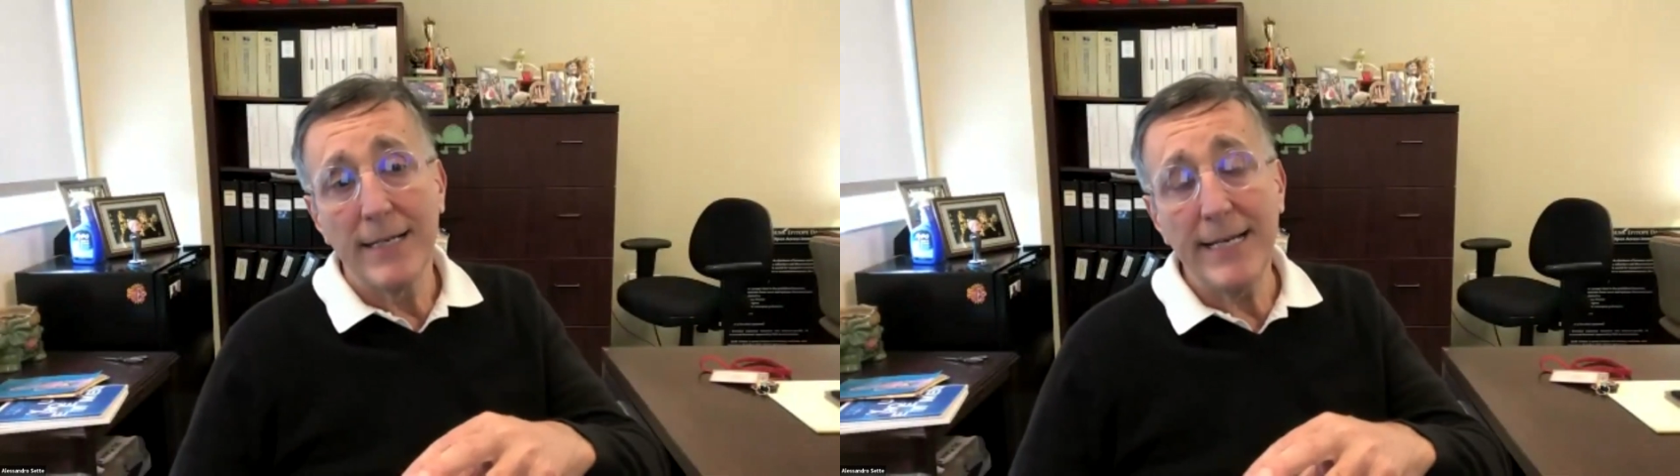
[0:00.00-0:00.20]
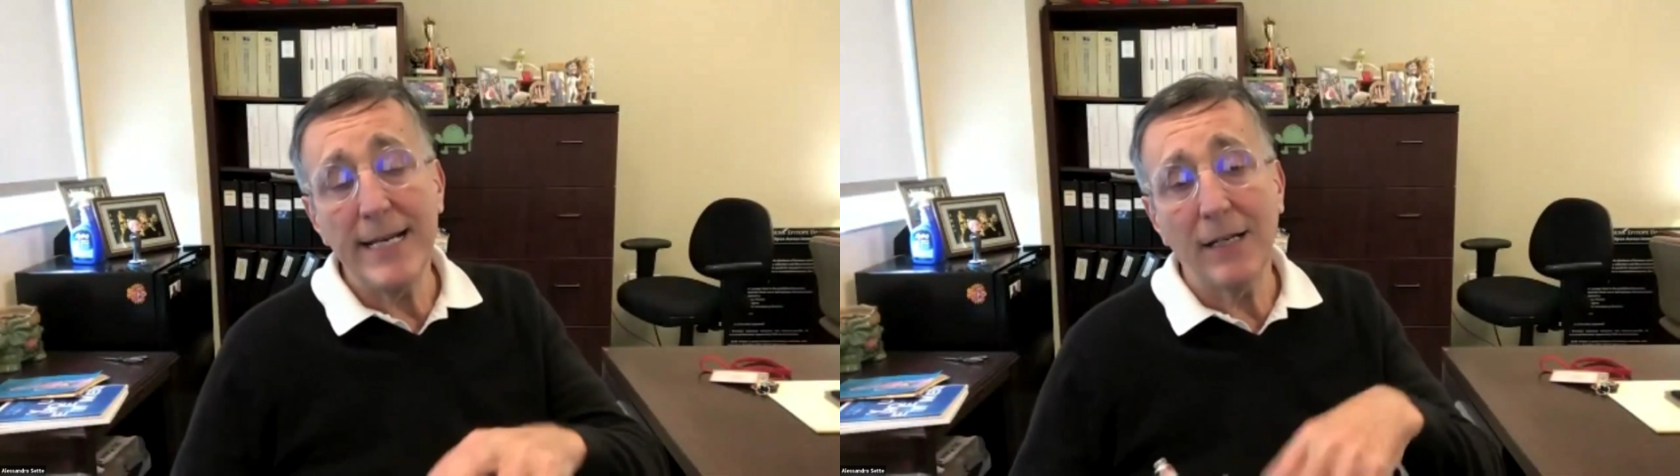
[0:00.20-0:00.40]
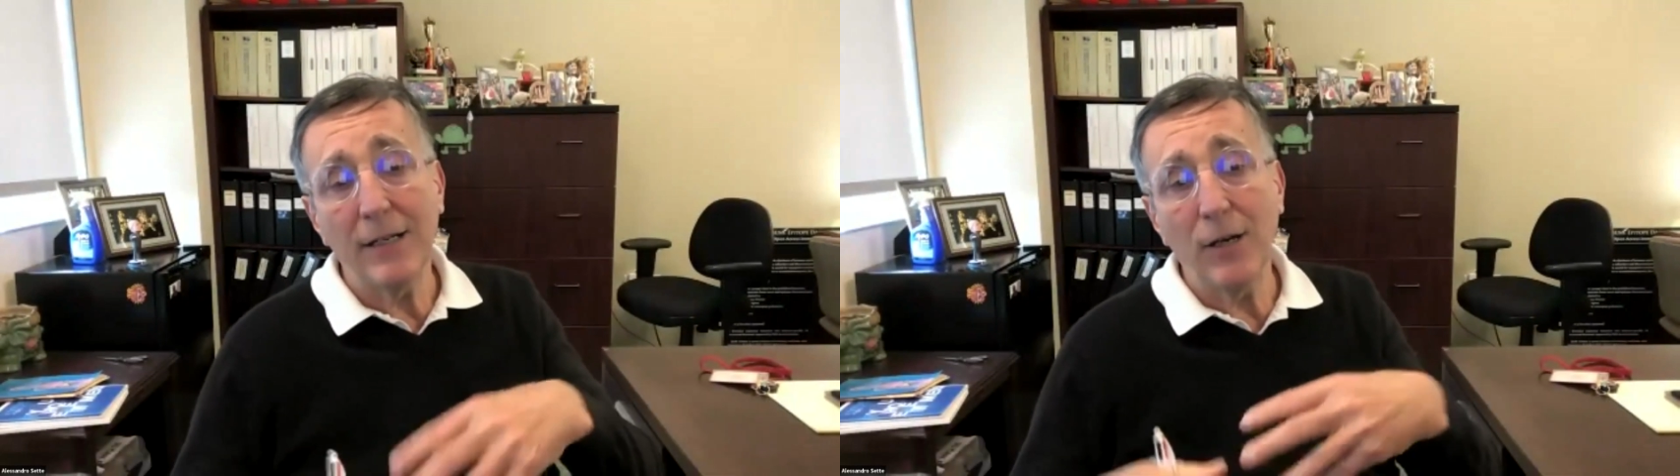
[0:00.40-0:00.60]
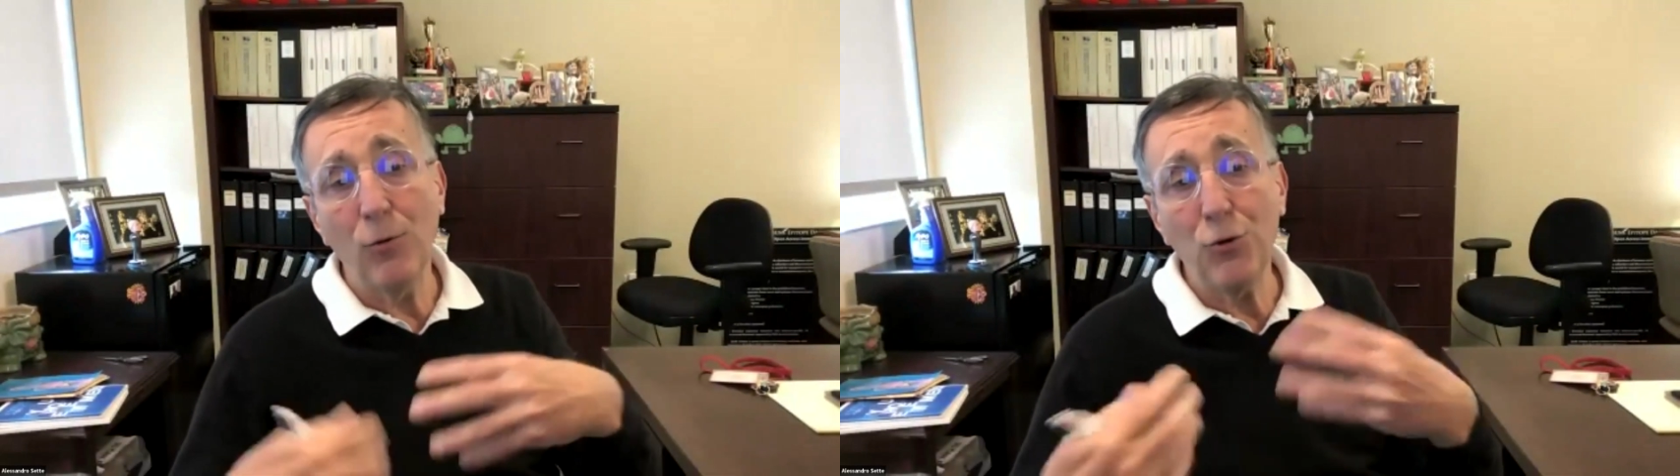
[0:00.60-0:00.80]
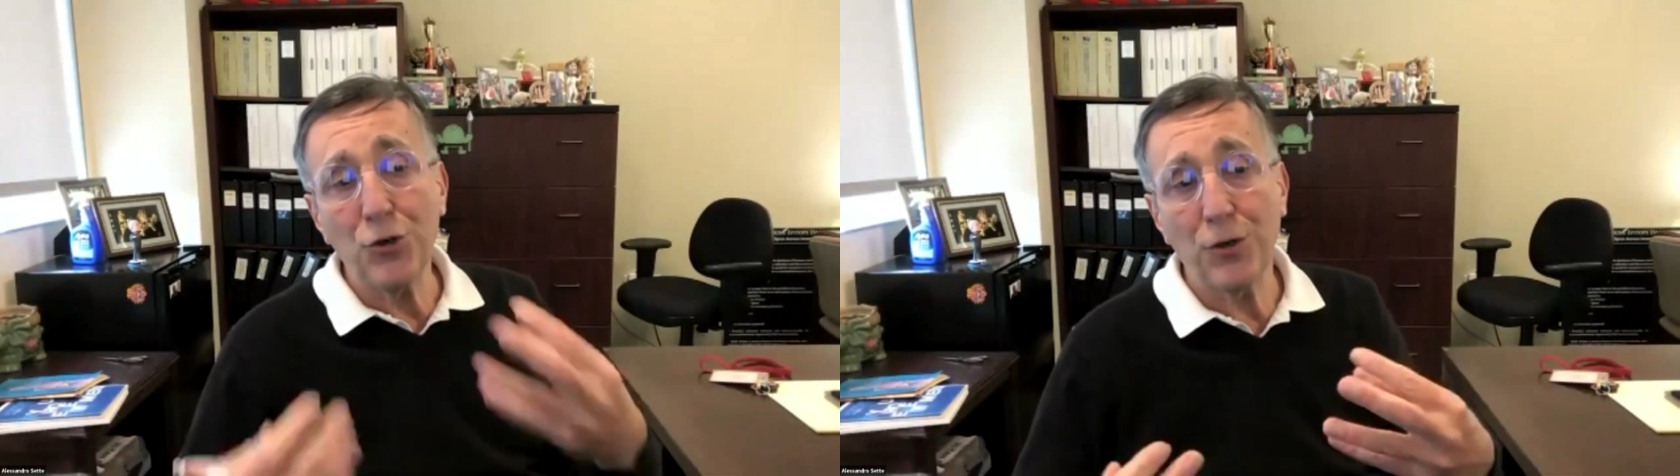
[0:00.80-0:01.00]
in an
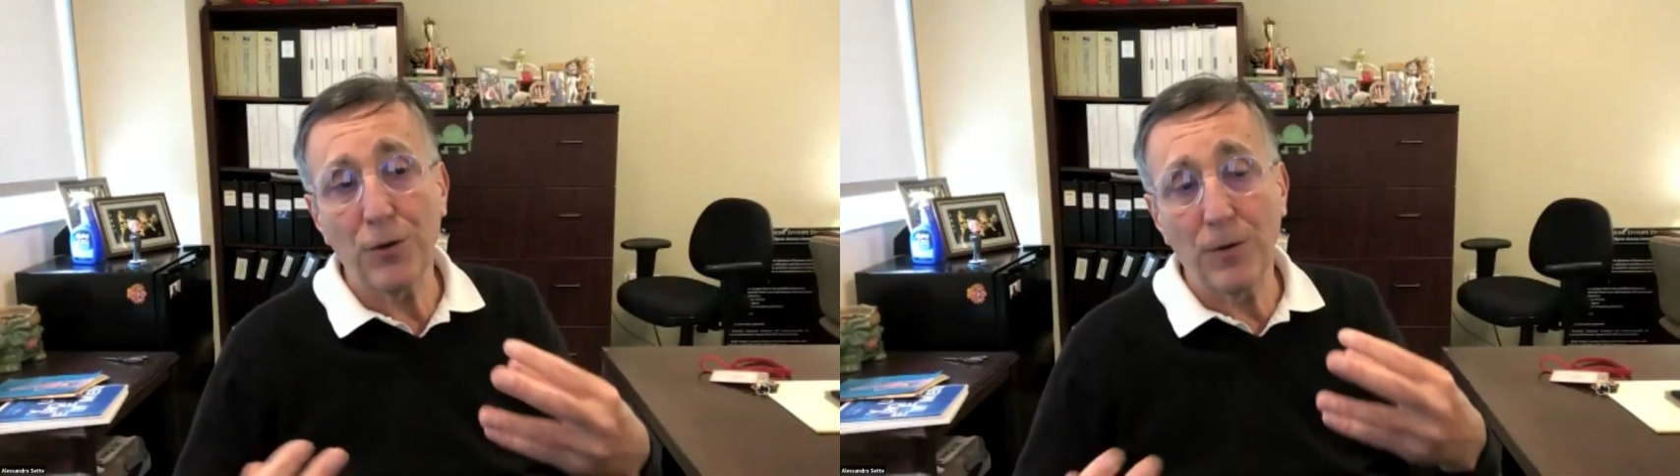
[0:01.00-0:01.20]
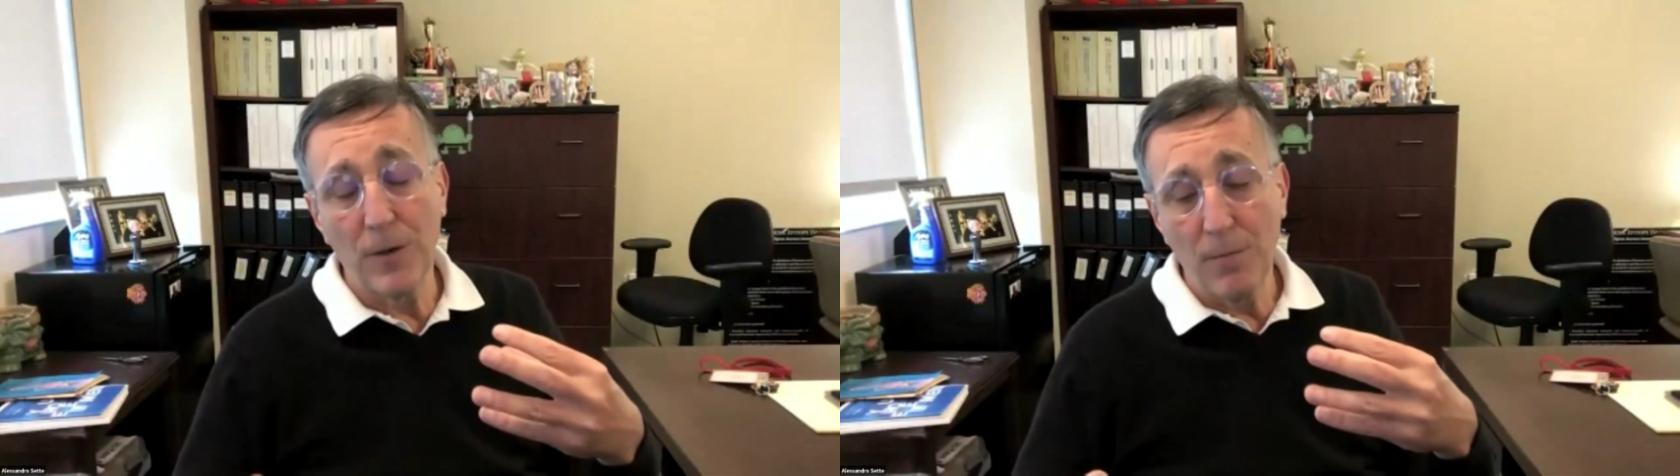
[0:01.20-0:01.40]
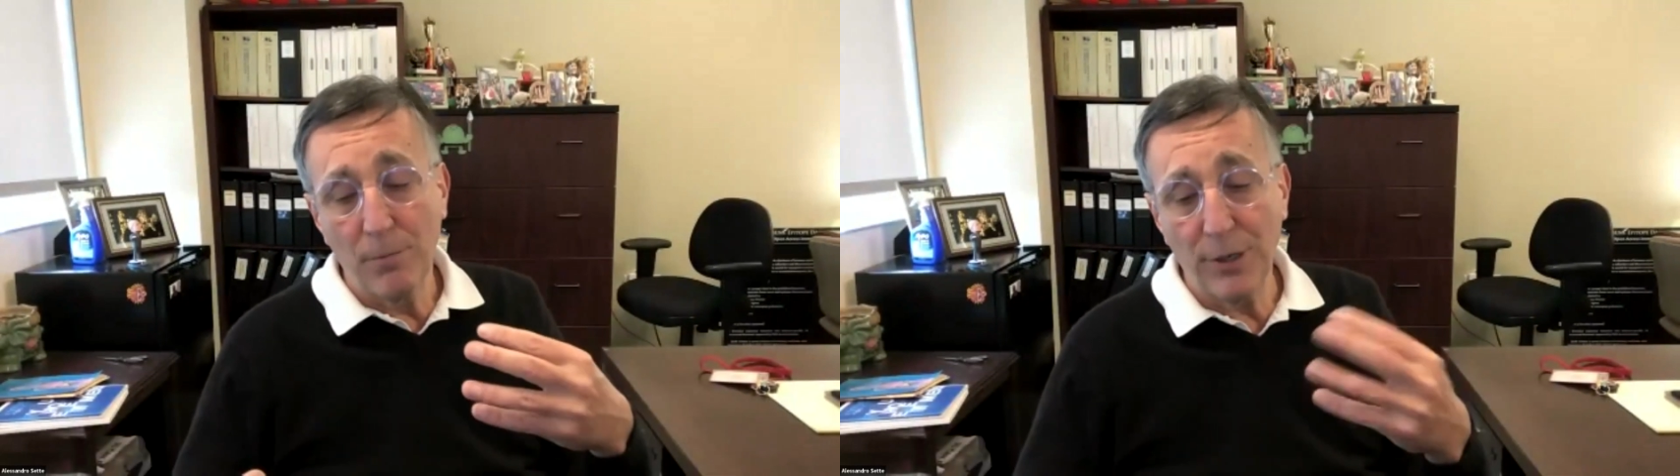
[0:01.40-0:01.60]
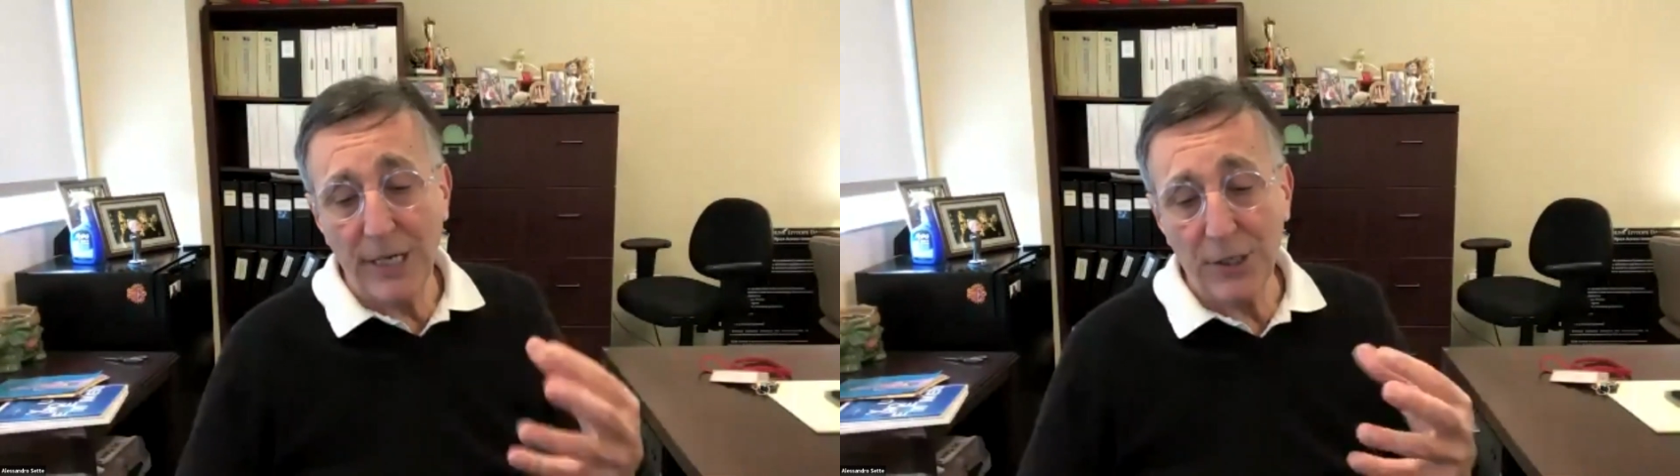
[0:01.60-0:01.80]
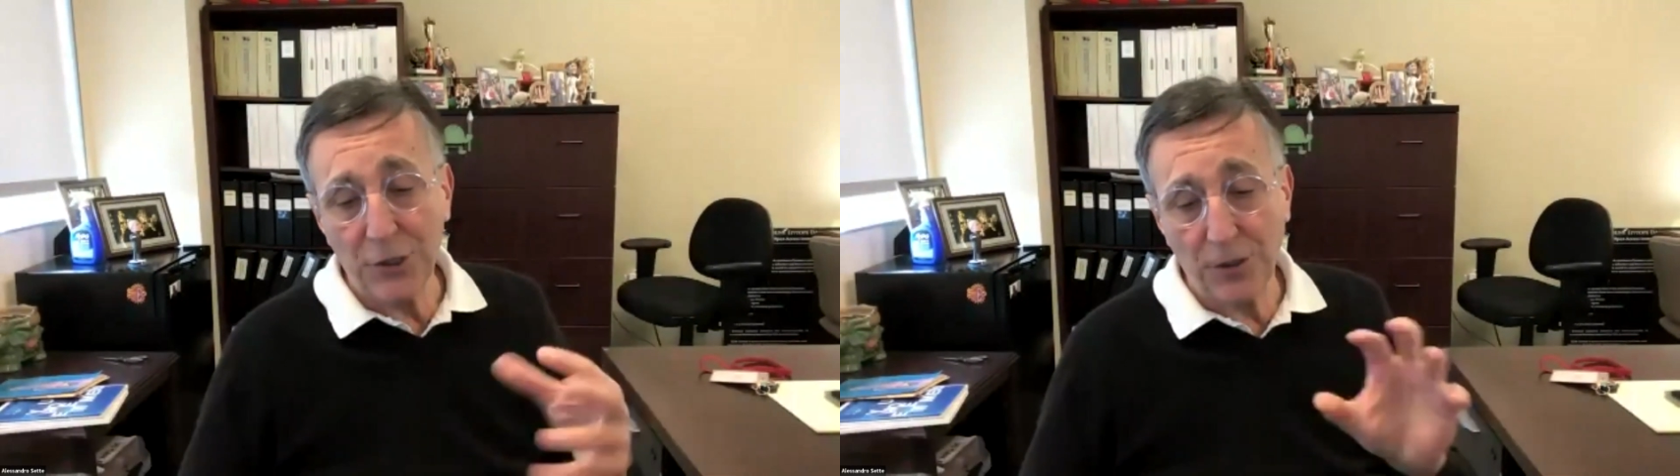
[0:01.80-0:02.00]
elution
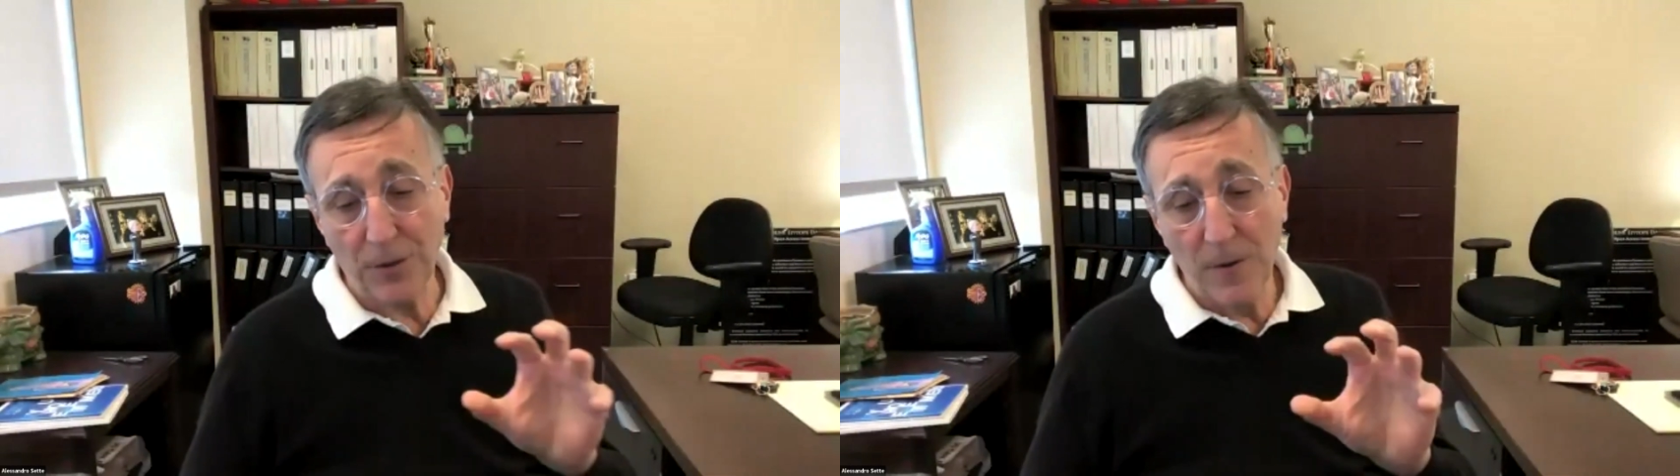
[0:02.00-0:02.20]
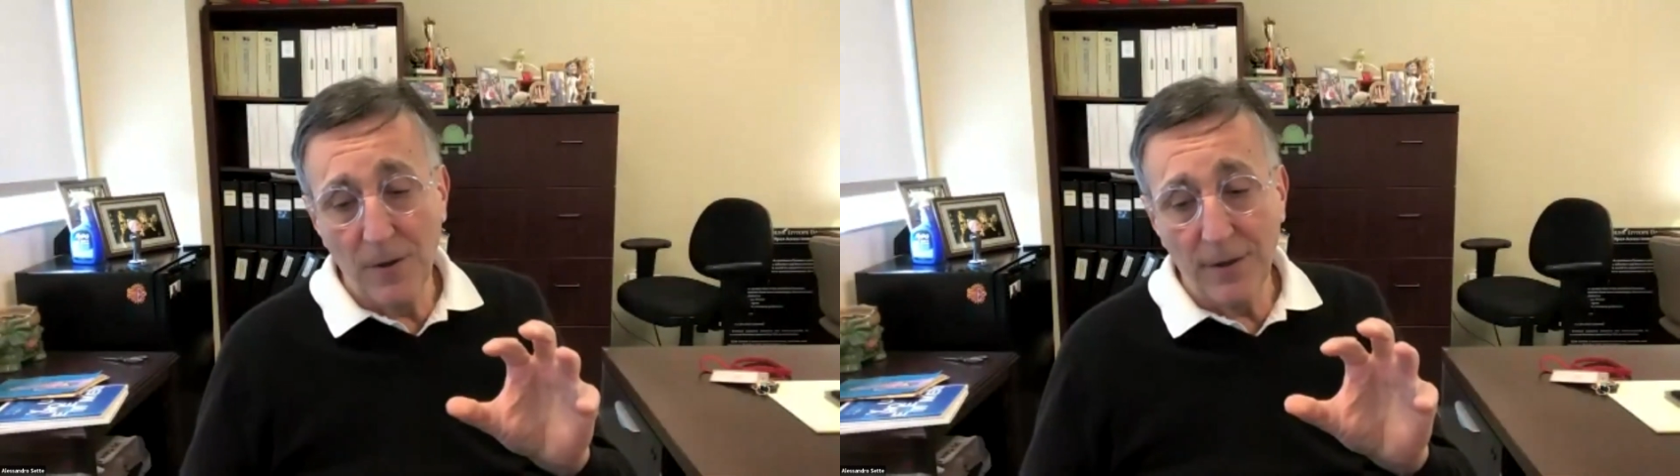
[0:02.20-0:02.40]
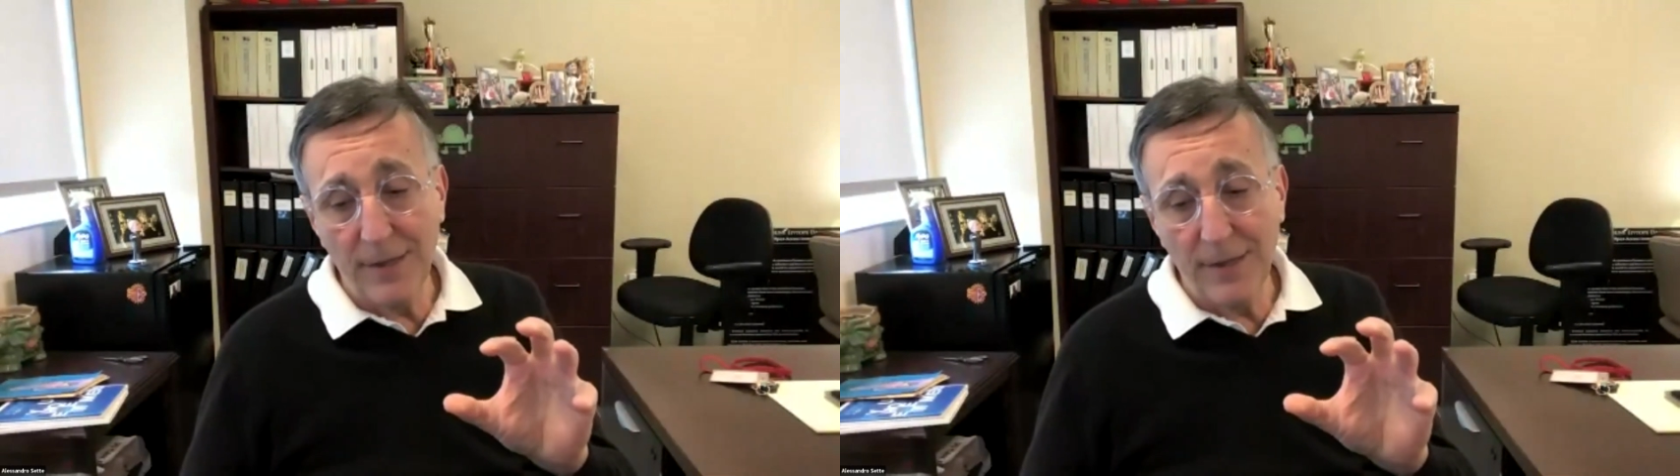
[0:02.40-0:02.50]
prediction,